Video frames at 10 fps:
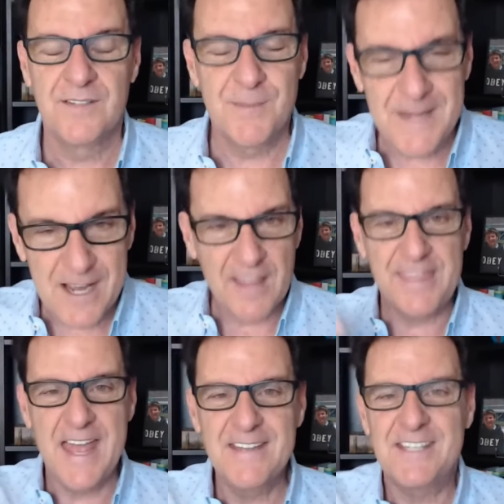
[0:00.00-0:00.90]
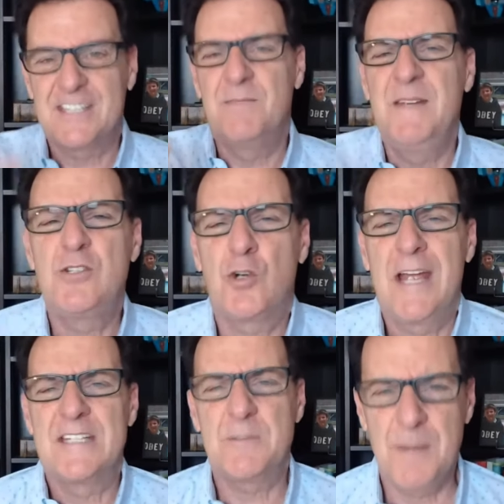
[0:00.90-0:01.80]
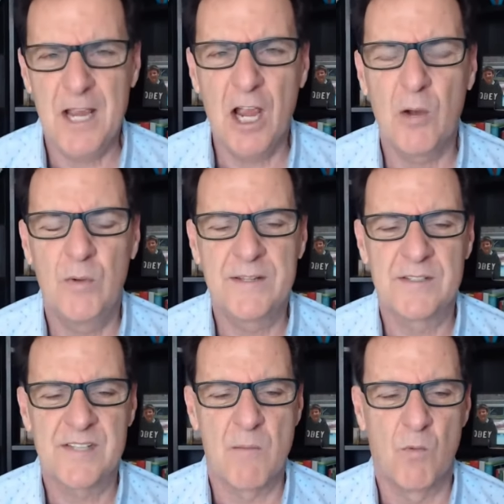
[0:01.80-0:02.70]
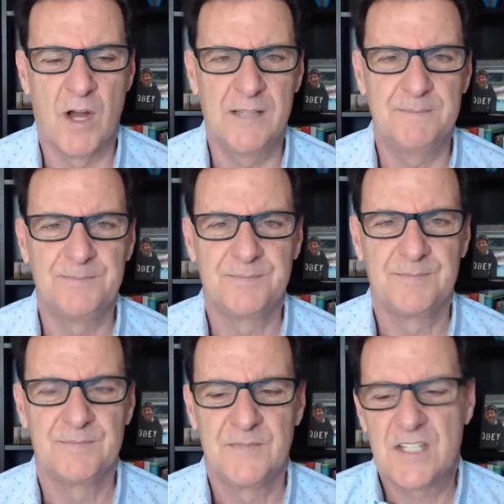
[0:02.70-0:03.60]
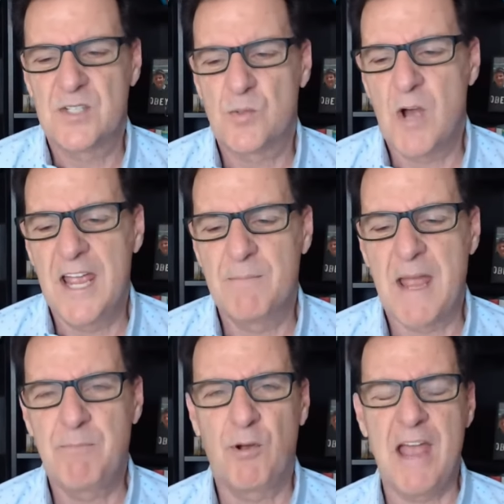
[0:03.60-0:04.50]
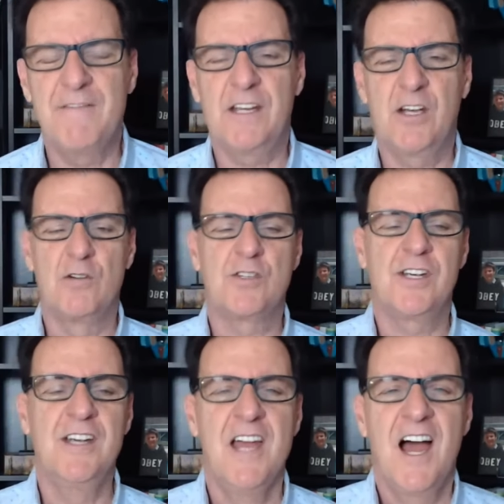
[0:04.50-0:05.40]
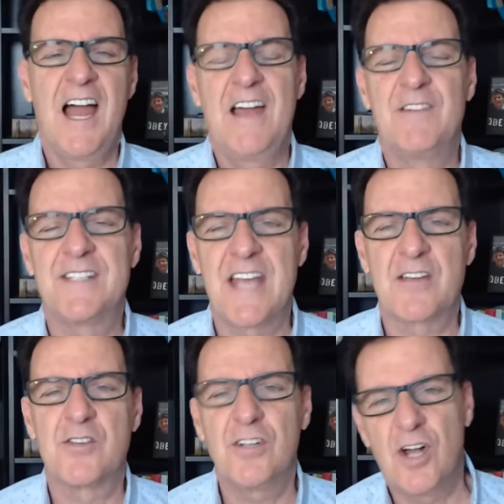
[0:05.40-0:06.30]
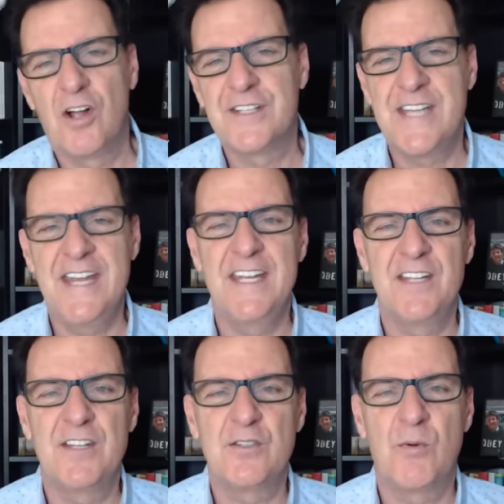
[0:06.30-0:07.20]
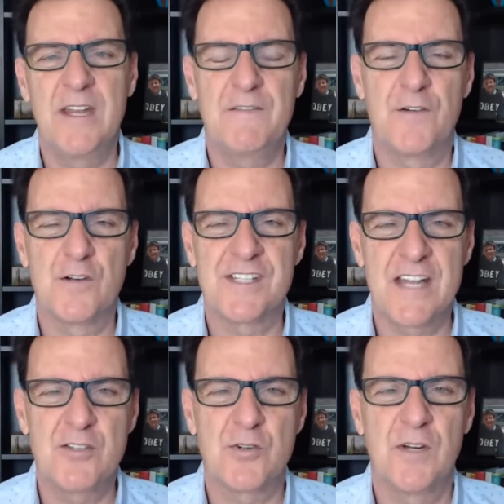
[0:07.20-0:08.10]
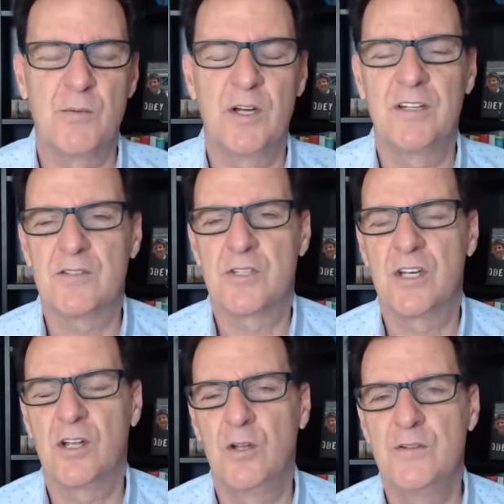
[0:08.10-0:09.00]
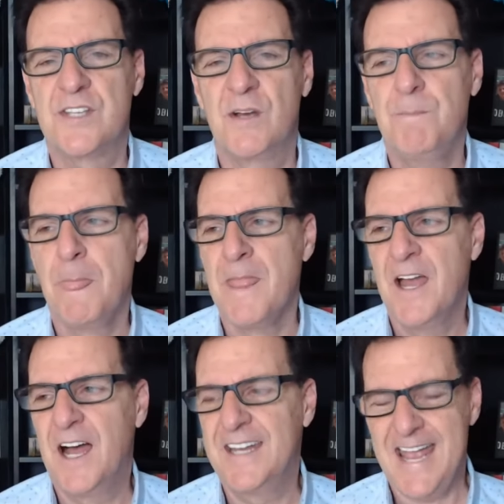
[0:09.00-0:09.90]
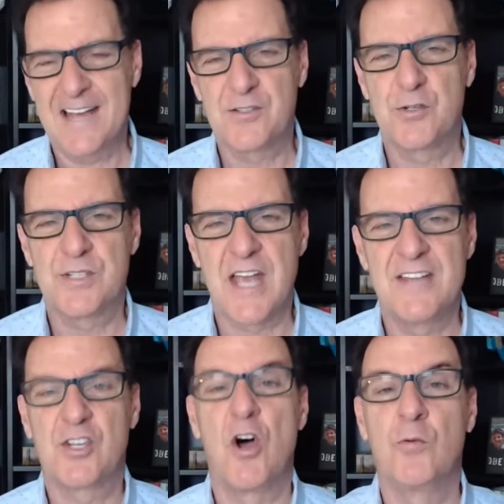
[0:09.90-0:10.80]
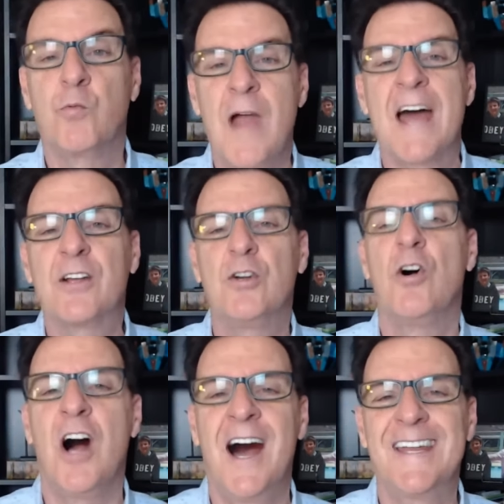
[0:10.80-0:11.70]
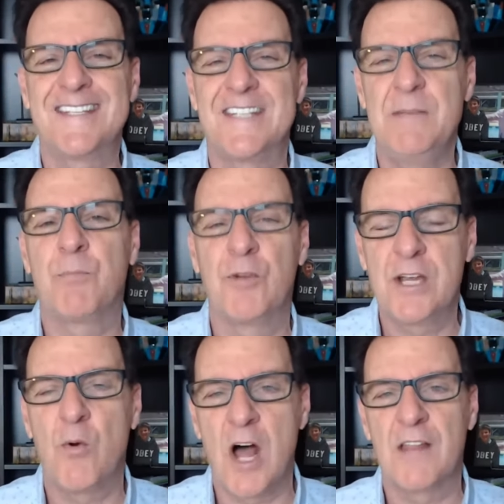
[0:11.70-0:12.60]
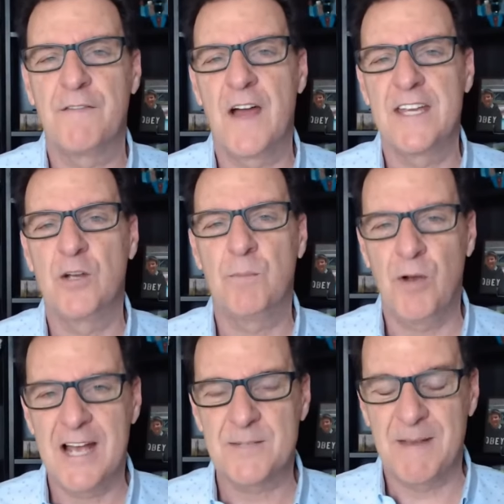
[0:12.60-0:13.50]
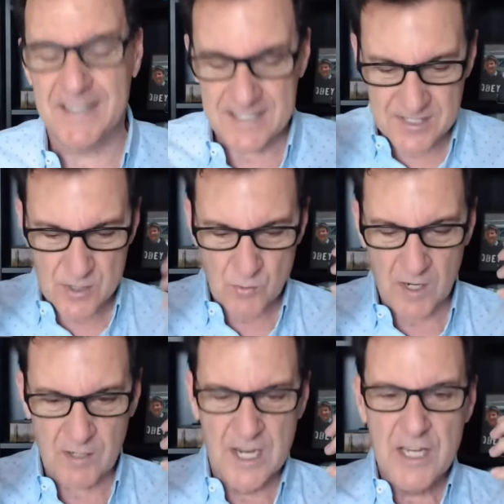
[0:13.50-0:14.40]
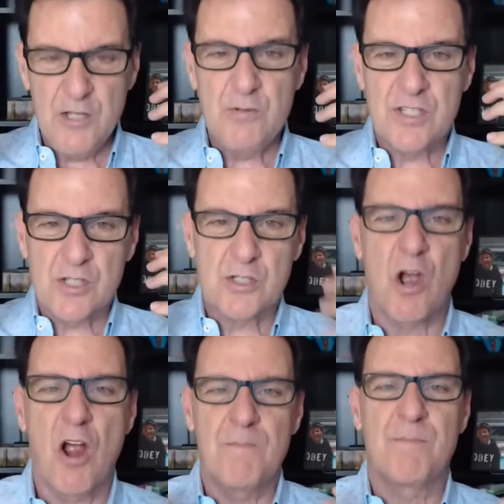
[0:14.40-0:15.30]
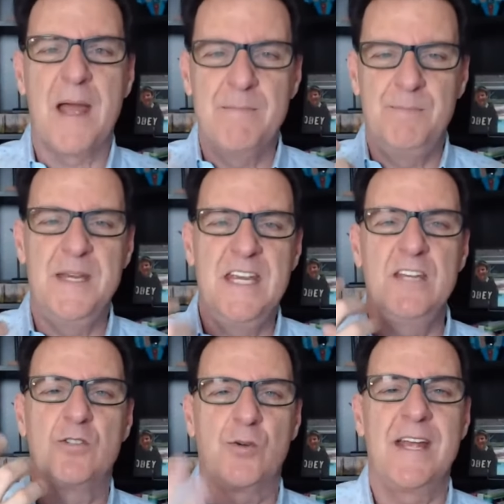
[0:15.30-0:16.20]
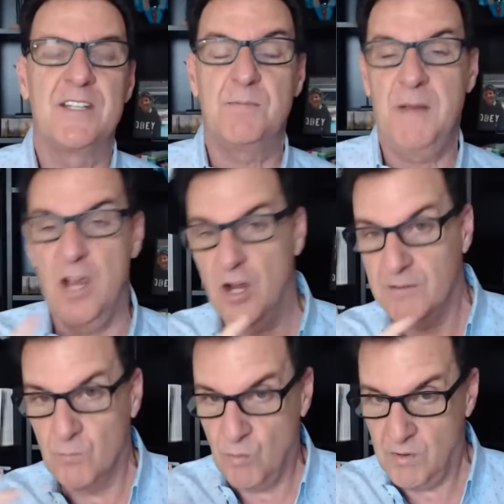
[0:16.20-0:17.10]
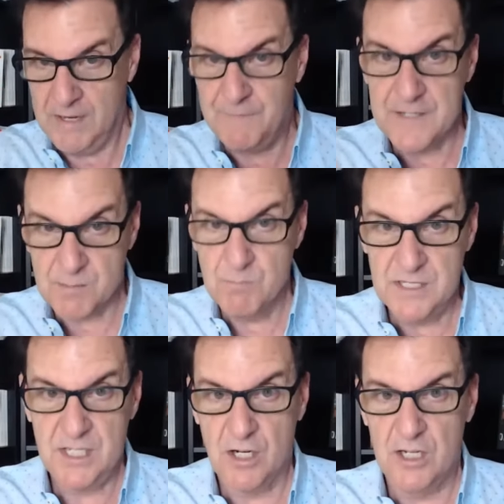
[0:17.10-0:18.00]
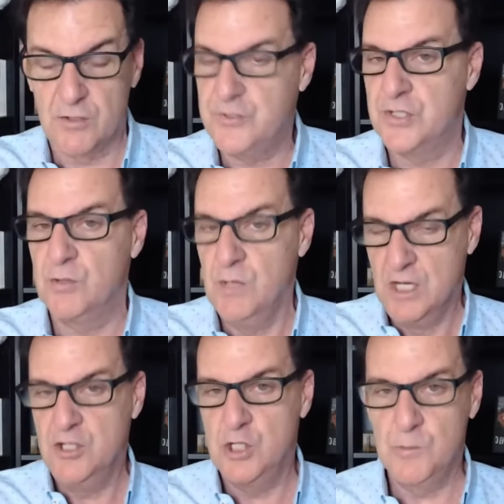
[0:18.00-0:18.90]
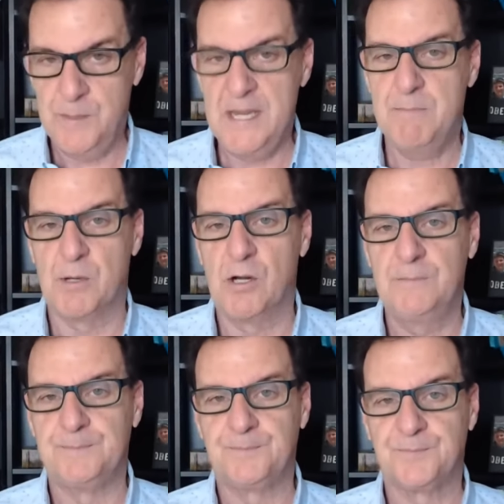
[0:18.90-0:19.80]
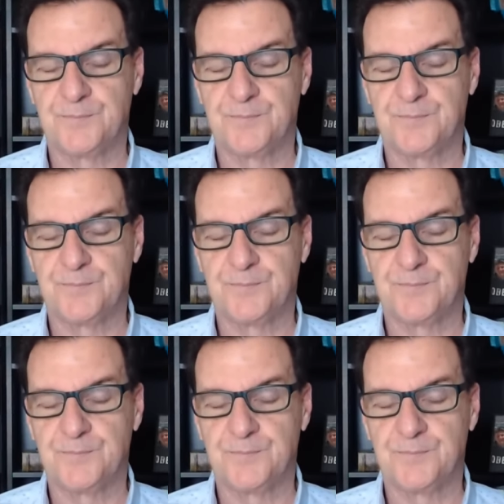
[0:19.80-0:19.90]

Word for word: to be authentic, to be transparent with someone. This is why in my private coaching, I have a section called Dating in the 21st Century, which includes a, an exercise called Radical Honesty, pre qualifying your prospect. This is where you start by being transparent, if it's material to, to people,